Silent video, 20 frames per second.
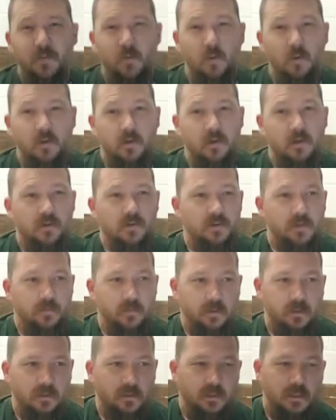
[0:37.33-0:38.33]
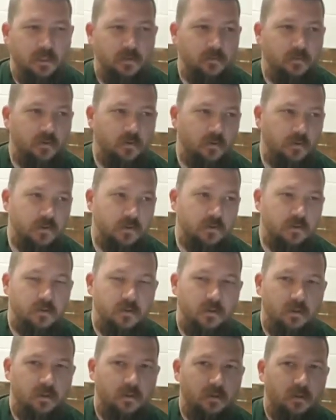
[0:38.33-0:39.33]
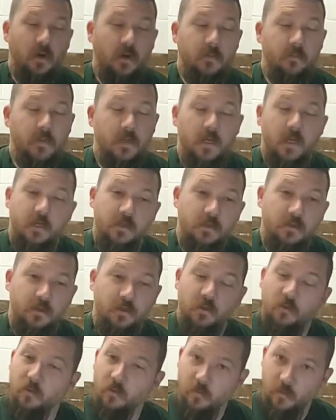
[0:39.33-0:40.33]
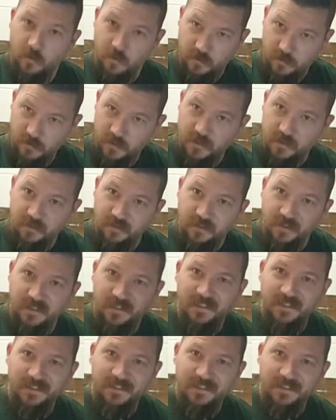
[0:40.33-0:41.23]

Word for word: If you are going to do something like that, of course, recommendation to do it where it's legal.